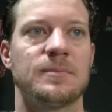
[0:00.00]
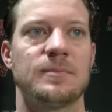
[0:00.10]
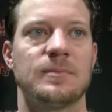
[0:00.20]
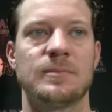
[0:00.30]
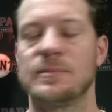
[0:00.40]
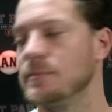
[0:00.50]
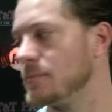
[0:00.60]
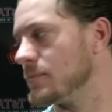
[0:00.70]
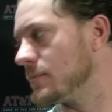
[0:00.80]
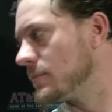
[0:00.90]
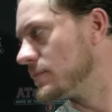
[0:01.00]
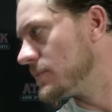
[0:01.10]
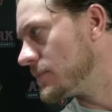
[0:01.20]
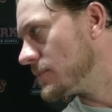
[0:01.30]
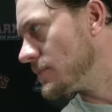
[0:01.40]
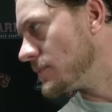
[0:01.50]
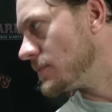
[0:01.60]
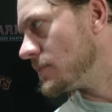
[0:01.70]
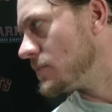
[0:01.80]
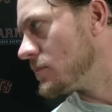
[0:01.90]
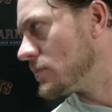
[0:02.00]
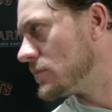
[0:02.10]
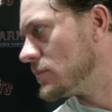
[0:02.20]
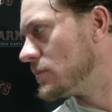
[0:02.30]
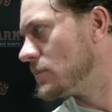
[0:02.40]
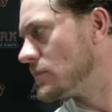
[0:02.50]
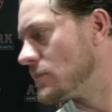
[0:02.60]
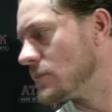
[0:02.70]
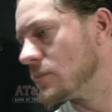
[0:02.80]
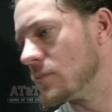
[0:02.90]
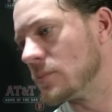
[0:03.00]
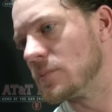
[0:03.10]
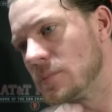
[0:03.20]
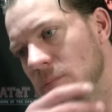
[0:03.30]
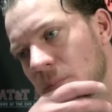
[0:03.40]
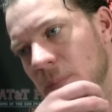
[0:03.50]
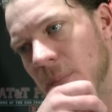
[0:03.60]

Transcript: You know, Von have been the most consistent pitchers, probably in the last month for this team.